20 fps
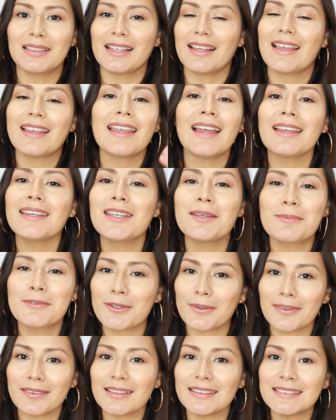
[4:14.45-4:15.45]
Like I can't keep
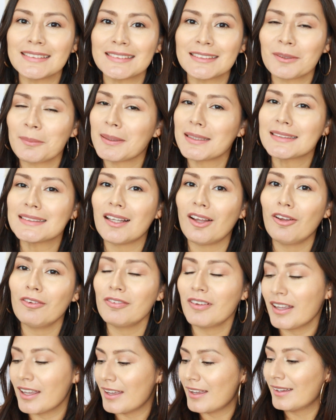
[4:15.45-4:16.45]
doing this to
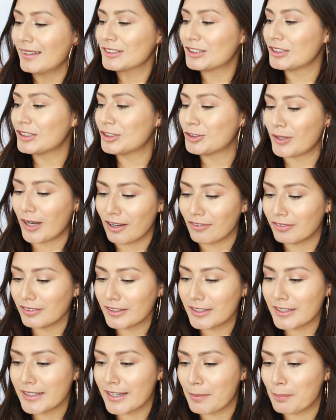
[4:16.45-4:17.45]
myself, just
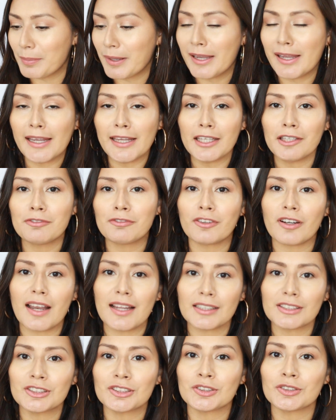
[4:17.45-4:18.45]
traveling and paying for
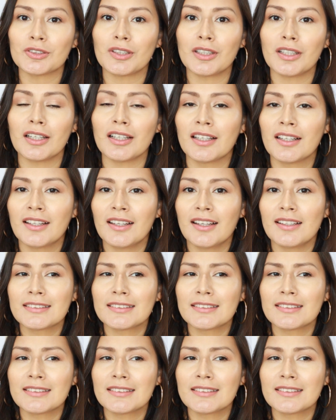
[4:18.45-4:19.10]
extra.